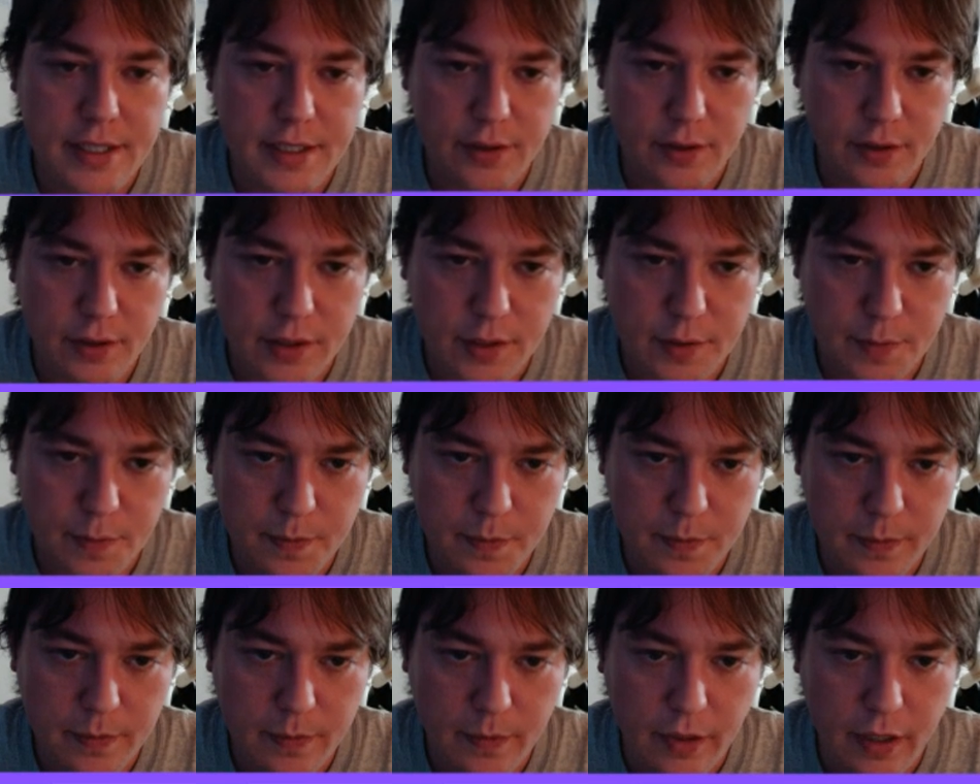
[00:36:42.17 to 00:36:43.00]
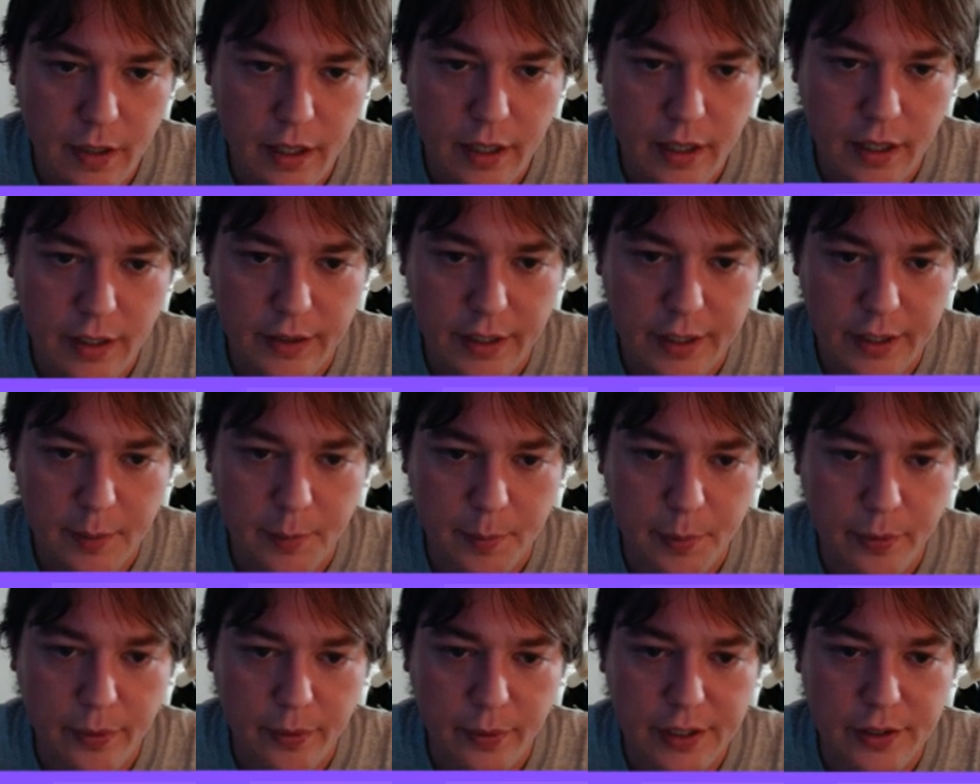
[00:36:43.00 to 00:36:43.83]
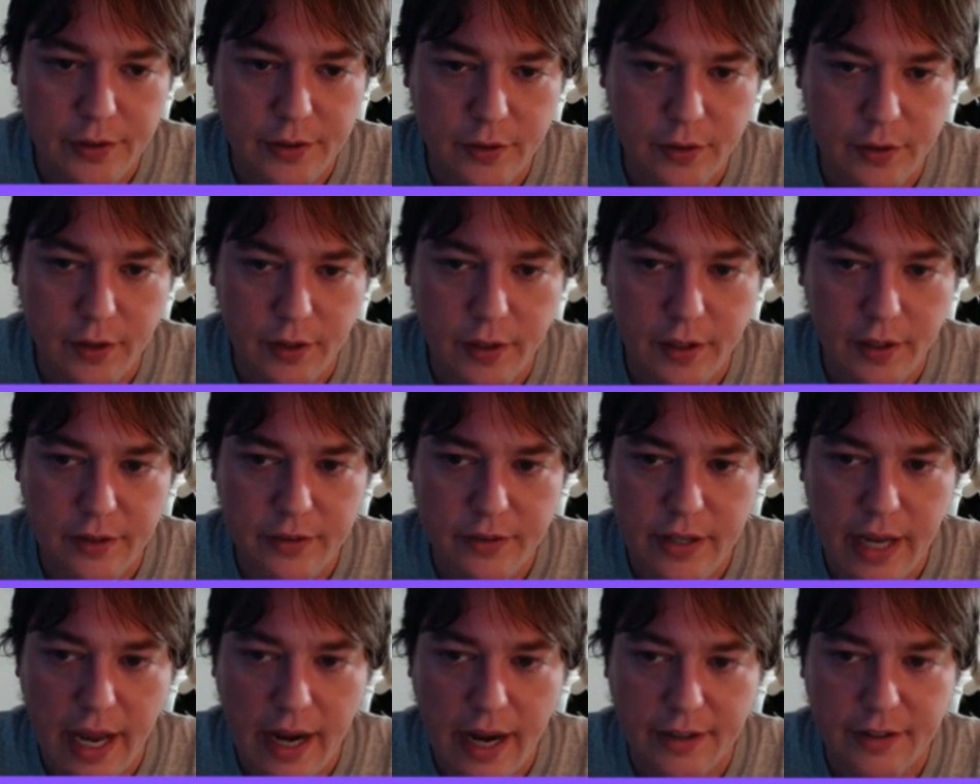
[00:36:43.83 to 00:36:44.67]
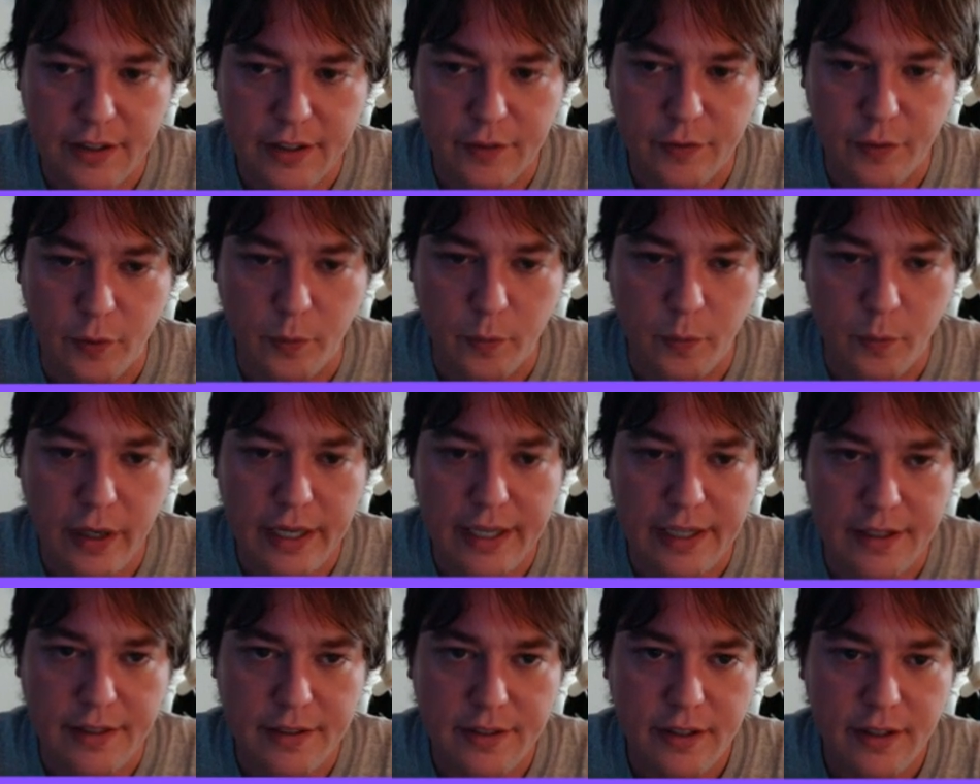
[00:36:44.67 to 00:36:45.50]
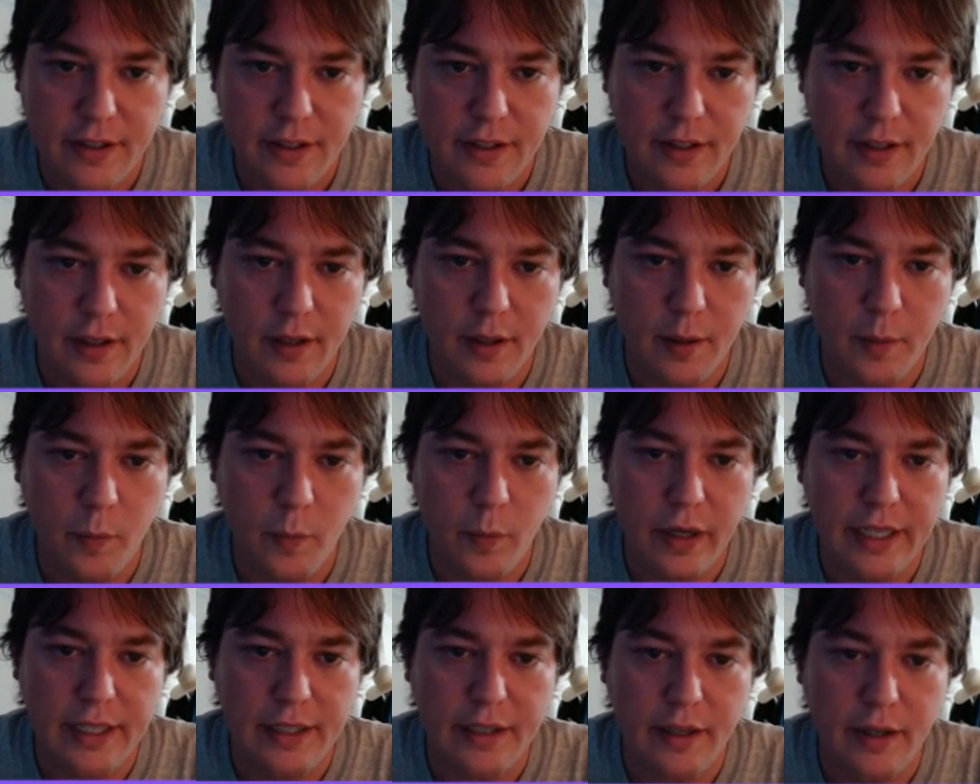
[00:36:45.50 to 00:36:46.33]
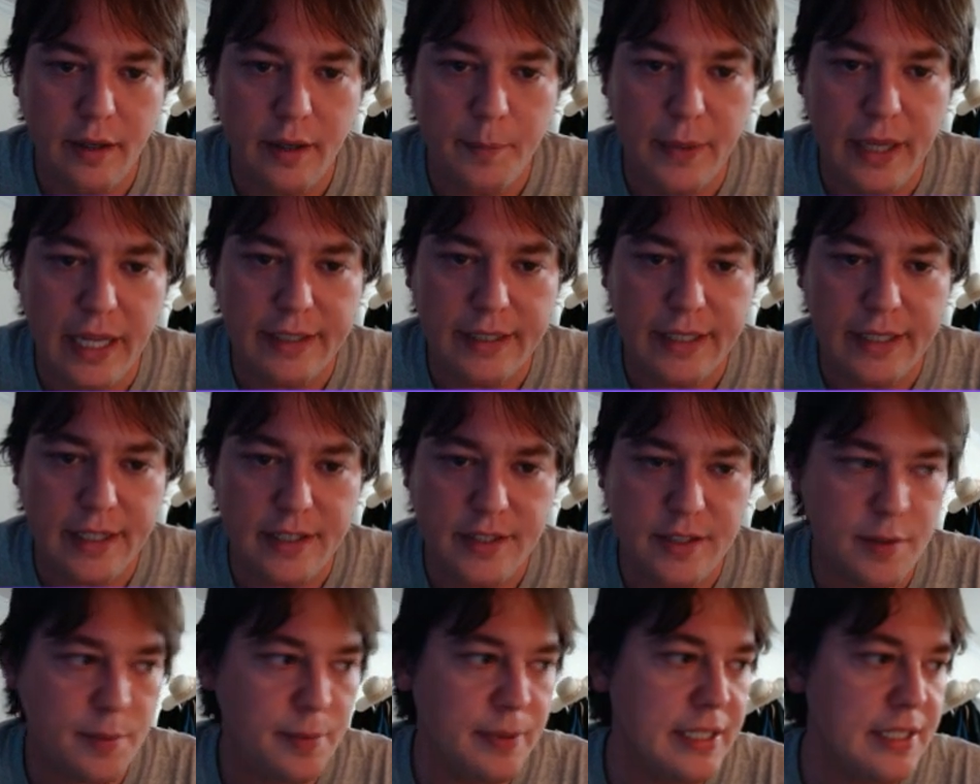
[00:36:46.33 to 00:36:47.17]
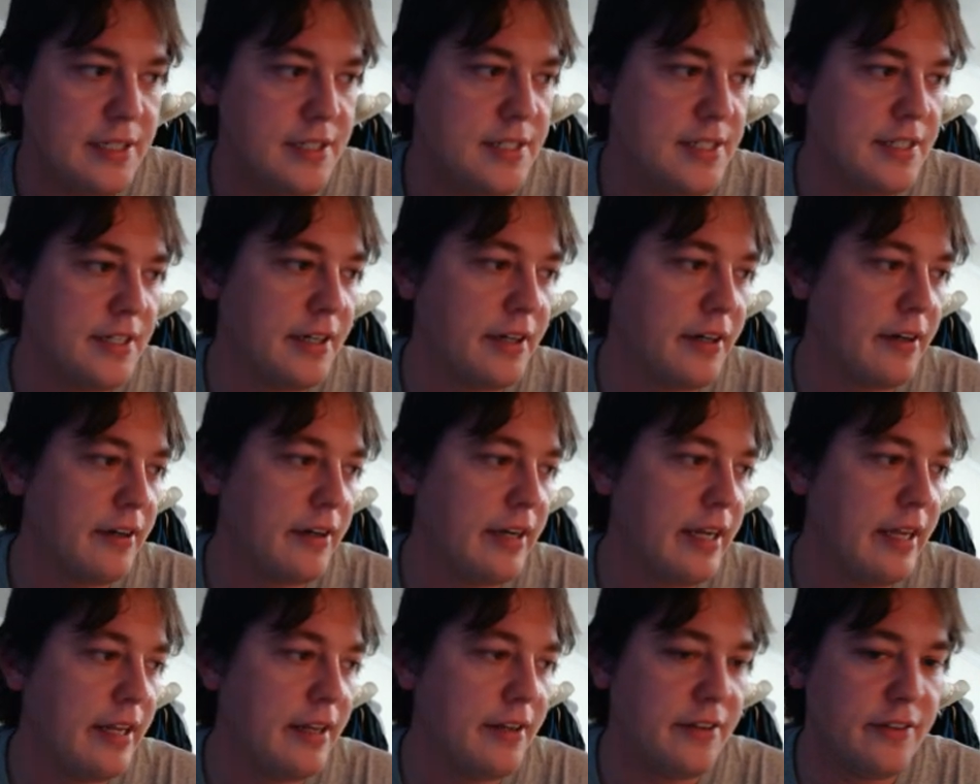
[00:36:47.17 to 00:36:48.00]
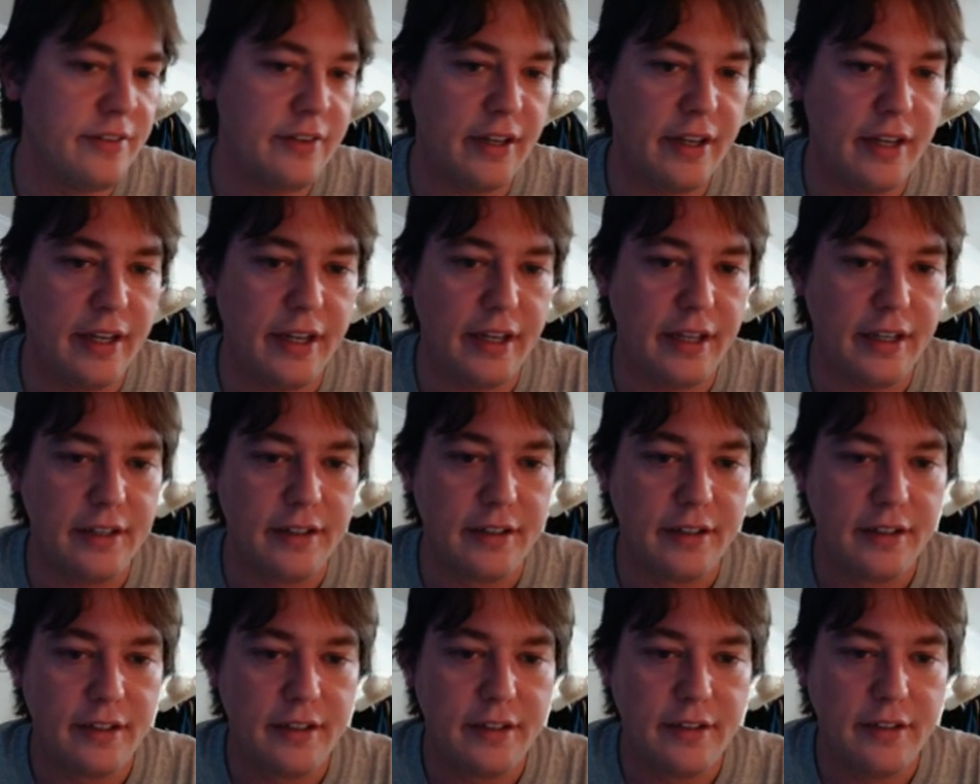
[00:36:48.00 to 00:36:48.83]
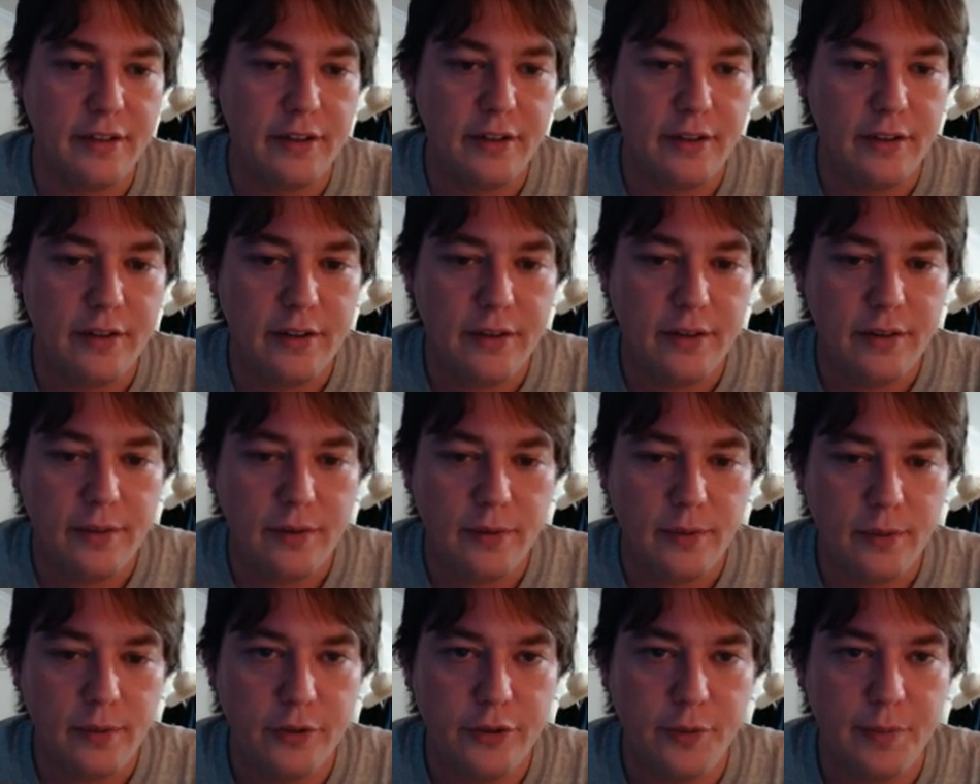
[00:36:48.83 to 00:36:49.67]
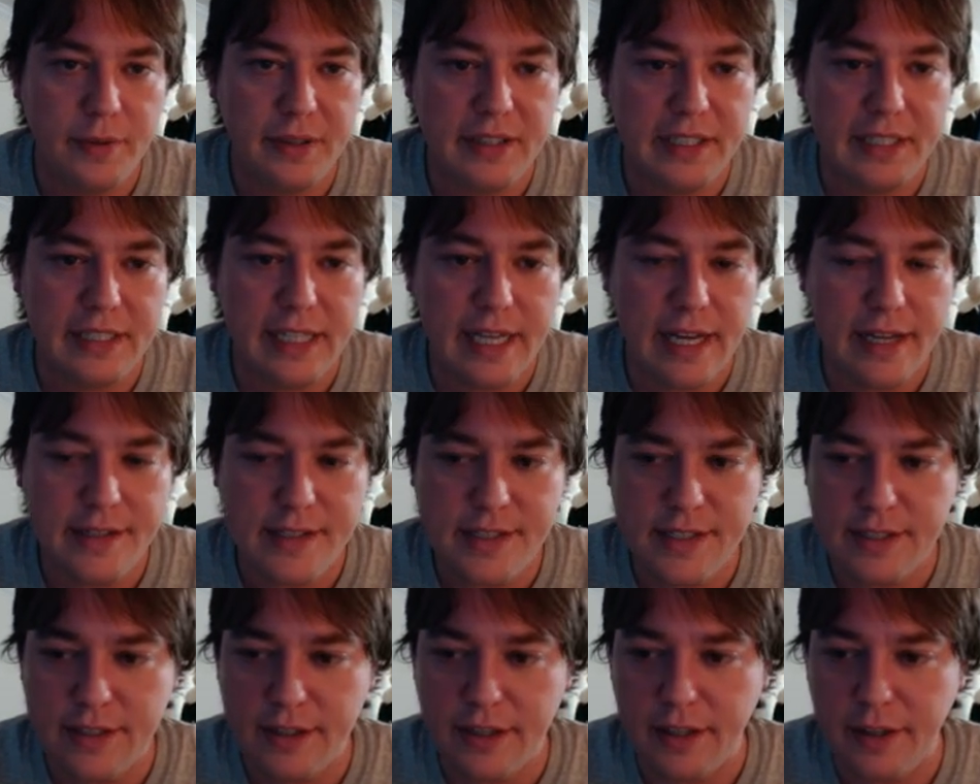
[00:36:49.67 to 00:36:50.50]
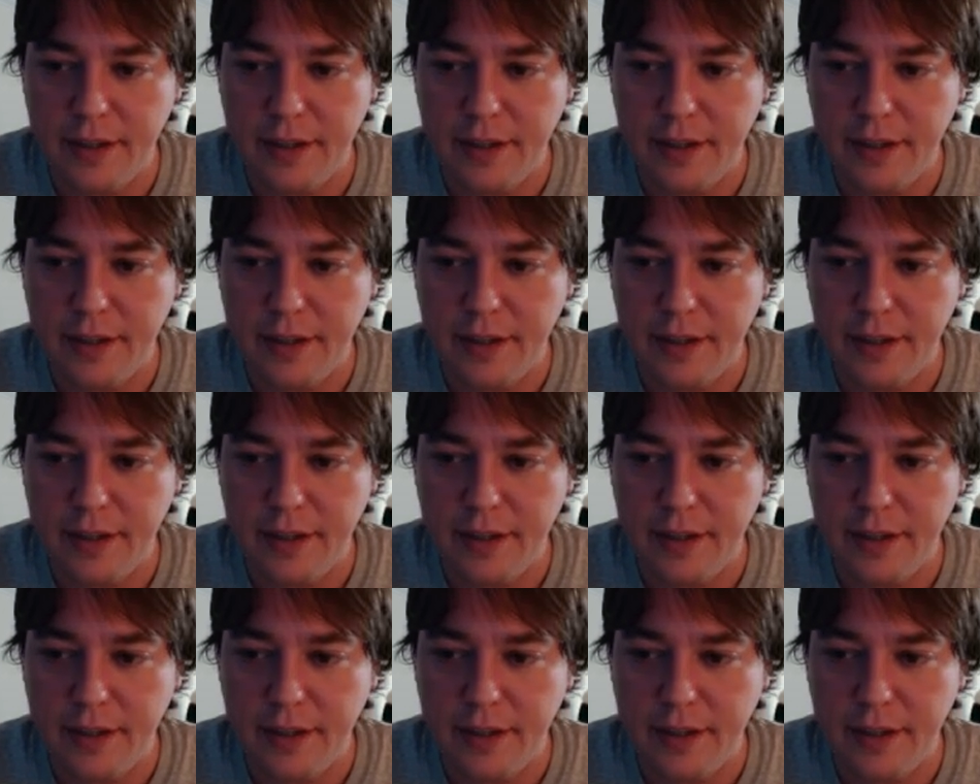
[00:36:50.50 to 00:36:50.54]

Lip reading: looks like a pretty good tactic for white. Black hangs a piece here, and ultimately that's